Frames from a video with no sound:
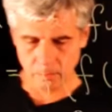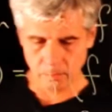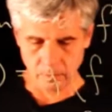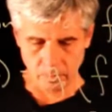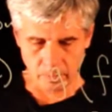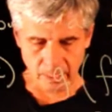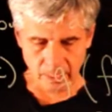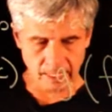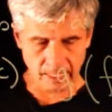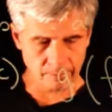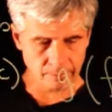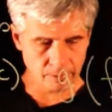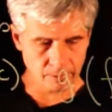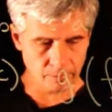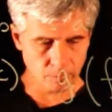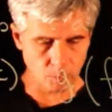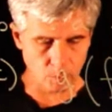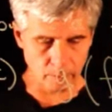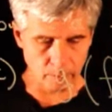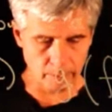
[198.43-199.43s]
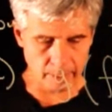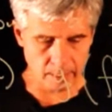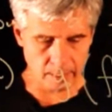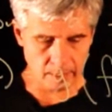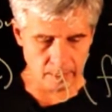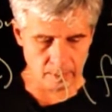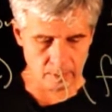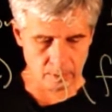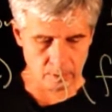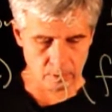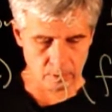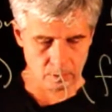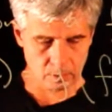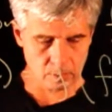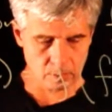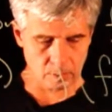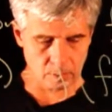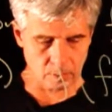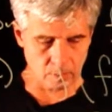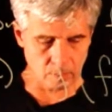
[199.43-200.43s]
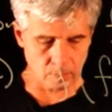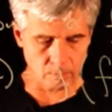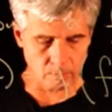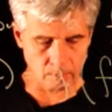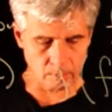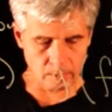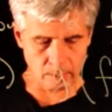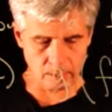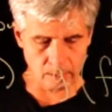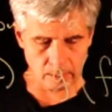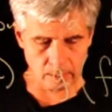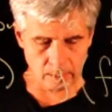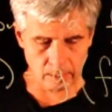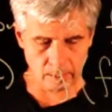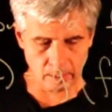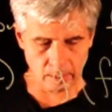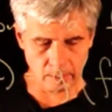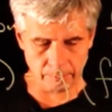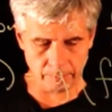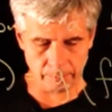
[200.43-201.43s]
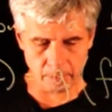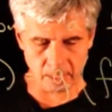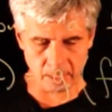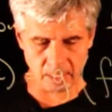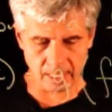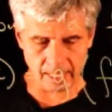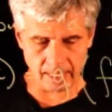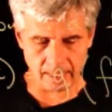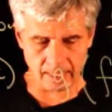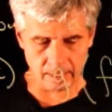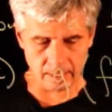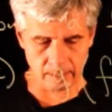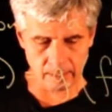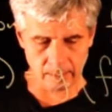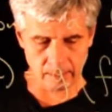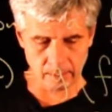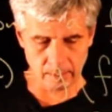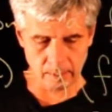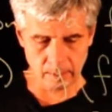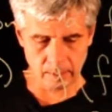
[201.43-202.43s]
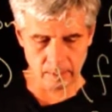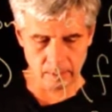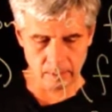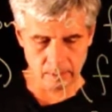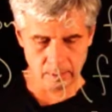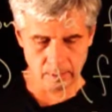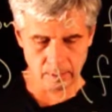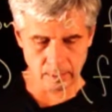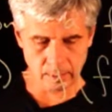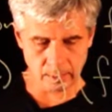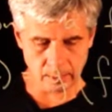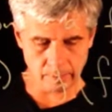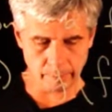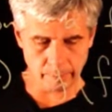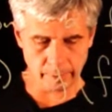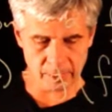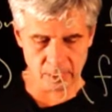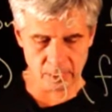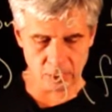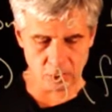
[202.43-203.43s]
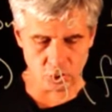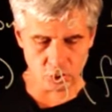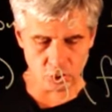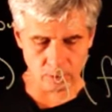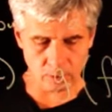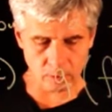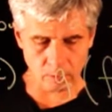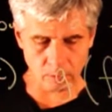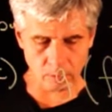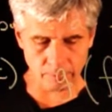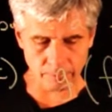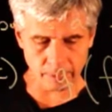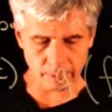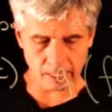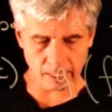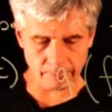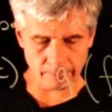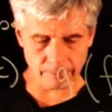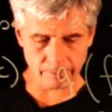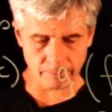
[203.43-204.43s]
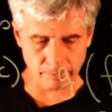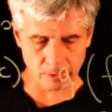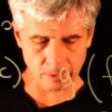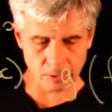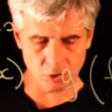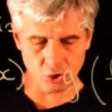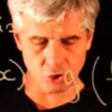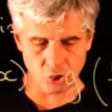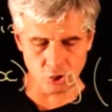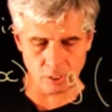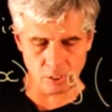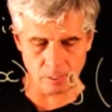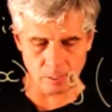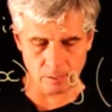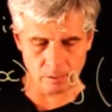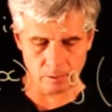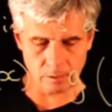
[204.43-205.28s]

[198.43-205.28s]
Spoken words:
we have the following. So if we take a composition of f with g